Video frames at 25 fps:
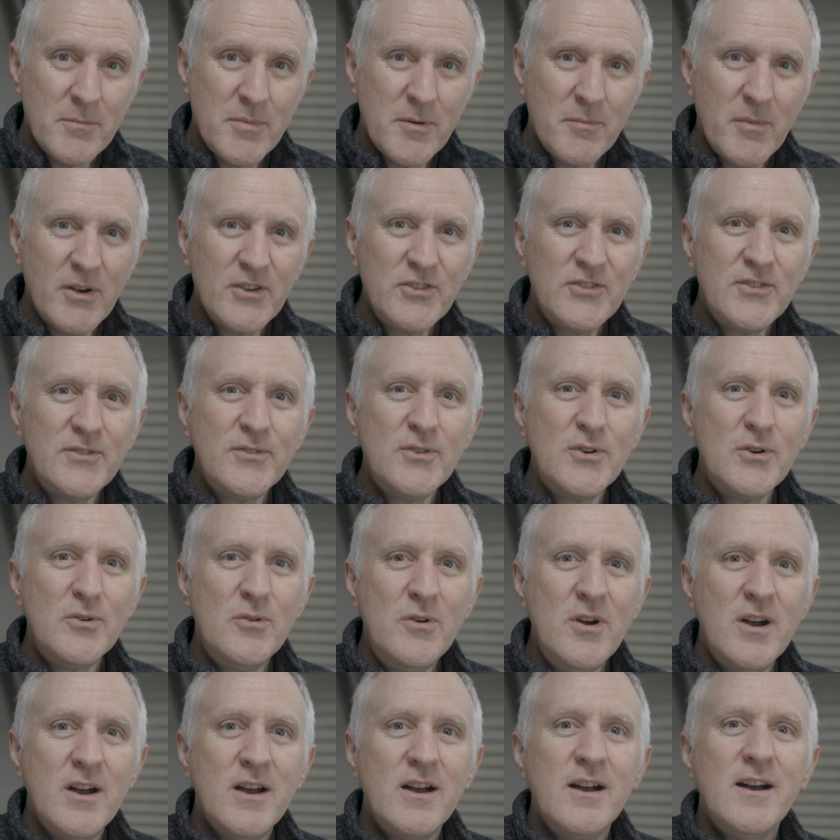but most of
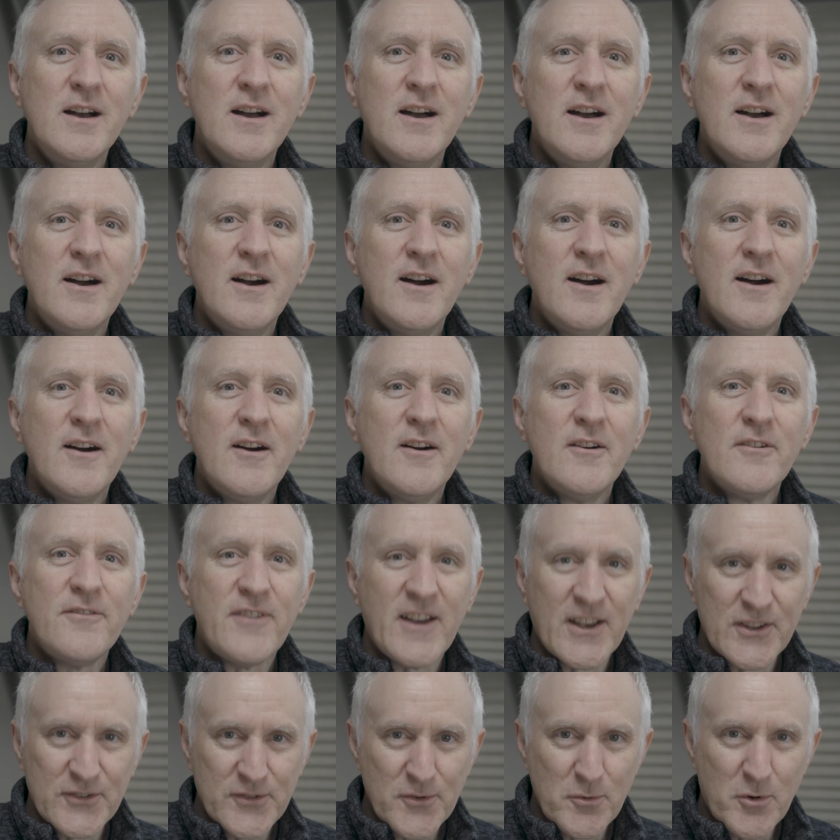all
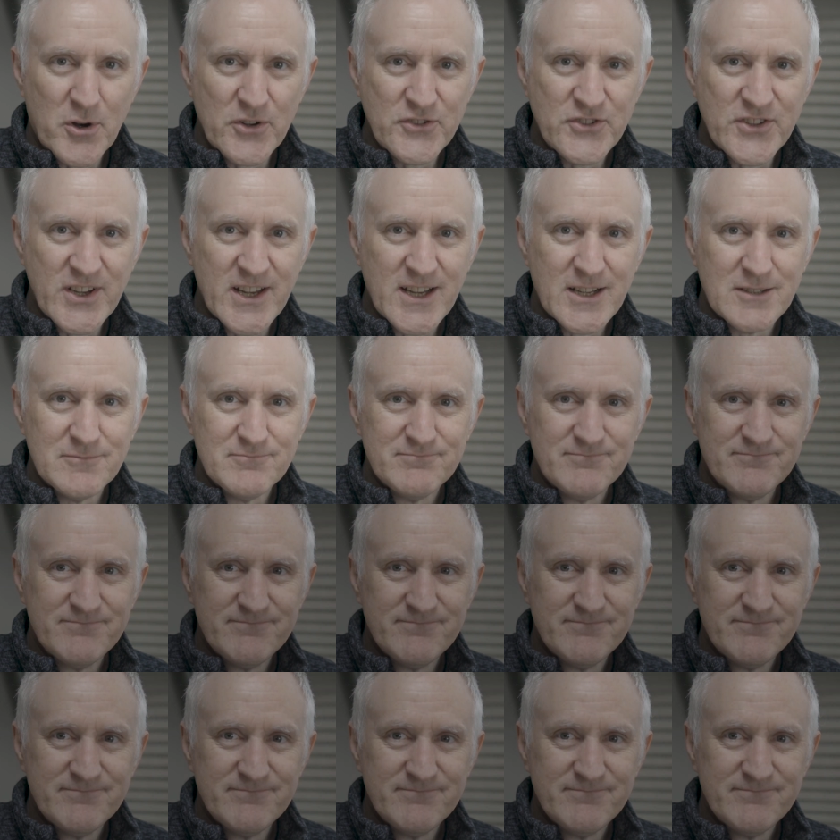thanks for watching.